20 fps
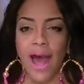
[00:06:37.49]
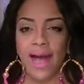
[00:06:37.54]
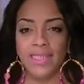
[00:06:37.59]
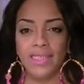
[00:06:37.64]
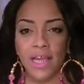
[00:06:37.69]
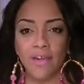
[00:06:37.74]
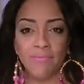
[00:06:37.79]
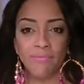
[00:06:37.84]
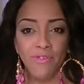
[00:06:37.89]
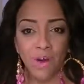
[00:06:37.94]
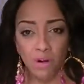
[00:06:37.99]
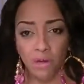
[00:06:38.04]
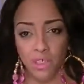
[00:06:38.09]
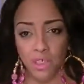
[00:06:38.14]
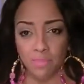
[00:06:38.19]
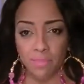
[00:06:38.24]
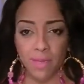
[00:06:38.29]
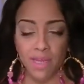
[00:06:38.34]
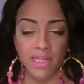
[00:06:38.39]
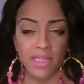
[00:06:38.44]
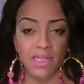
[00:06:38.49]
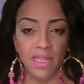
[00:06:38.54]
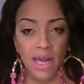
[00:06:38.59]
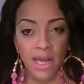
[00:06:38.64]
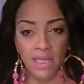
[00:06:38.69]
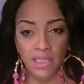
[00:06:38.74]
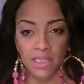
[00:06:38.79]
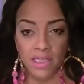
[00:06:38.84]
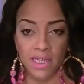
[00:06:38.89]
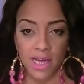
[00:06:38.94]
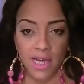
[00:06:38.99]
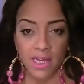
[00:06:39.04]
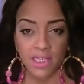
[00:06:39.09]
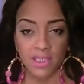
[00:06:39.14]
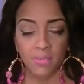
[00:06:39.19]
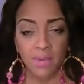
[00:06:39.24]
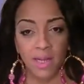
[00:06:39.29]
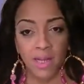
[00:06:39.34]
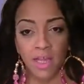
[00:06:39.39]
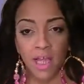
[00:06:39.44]
I said virgin means
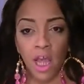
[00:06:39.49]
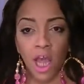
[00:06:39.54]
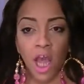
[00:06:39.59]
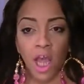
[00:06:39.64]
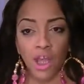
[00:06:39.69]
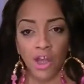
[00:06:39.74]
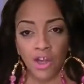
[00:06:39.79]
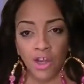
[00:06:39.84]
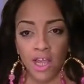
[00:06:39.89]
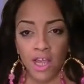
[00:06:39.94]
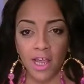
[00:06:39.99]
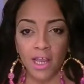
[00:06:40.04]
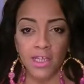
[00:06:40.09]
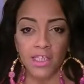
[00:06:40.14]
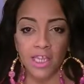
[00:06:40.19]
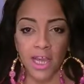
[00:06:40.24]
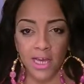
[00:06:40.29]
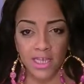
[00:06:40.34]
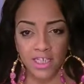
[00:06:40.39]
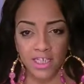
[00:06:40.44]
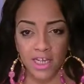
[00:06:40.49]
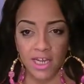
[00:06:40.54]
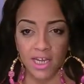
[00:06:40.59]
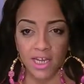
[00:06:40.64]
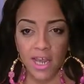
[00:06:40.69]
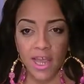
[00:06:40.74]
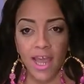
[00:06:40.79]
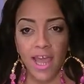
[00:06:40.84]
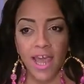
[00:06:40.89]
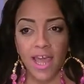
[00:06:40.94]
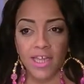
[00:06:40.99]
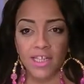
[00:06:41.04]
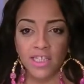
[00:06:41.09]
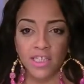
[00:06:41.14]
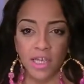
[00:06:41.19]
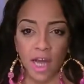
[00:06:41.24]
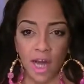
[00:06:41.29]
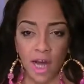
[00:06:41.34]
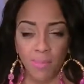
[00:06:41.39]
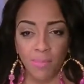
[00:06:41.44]
untouched, meaning you didn't touch it.
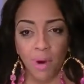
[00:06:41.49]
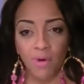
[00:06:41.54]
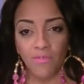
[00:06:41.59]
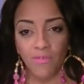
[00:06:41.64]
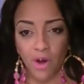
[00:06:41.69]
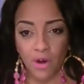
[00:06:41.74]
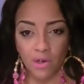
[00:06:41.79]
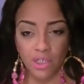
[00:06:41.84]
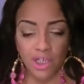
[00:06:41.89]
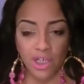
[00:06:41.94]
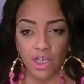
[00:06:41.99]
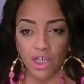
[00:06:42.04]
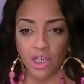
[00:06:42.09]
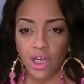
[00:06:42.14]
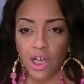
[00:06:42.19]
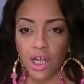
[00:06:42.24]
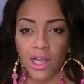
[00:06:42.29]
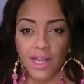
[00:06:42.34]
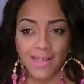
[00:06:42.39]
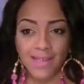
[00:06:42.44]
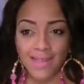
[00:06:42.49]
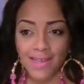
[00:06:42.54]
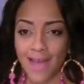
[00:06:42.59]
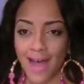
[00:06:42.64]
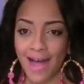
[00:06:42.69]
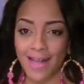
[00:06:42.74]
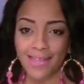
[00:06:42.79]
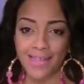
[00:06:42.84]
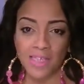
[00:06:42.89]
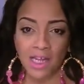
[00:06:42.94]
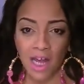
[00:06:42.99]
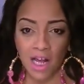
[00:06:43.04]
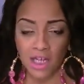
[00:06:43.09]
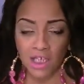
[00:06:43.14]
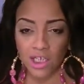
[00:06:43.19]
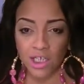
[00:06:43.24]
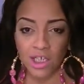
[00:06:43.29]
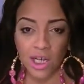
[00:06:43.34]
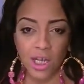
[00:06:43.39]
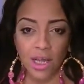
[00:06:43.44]
It's a virgin, not
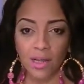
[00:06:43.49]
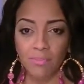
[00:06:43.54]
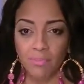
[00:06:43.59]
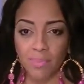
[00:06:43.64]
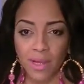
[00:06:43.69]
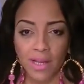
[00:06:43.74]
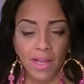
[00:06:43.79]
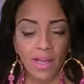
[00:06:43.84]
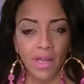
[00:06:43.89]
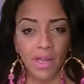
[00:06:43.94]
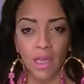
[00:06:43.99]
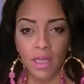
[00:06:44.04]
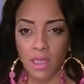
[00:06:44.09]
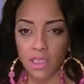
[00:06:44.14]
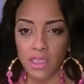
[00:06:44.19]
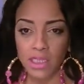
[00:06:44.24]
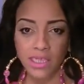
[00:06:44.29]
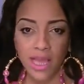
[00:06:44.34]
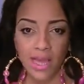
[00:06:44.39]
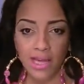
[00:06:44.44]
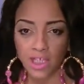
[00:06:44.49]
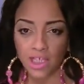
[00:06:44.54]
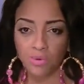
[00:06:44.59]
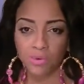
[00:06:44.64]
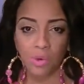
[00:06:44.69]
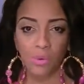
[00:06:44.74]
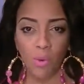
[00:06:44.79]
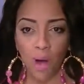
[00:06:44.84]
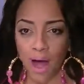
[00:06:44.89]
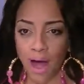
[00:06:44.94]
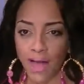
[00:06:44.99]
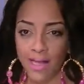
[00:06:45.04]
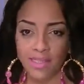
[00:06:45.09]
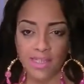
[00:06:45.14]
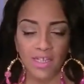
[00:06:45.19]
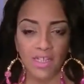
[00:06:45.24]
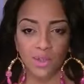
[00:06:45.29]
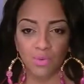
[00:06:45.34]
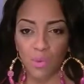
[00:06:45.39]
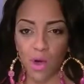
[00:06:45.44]
touched, meaning sexual
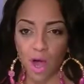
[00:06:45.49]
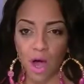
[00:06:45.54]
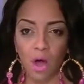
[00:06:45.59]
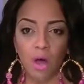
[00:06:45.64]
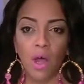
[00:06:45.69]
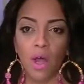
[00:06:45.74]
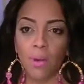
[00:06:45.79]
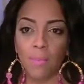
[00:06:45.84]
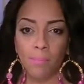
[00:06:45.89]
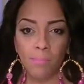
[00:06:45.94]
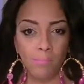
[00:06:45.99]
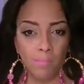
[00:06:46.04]
wise as well.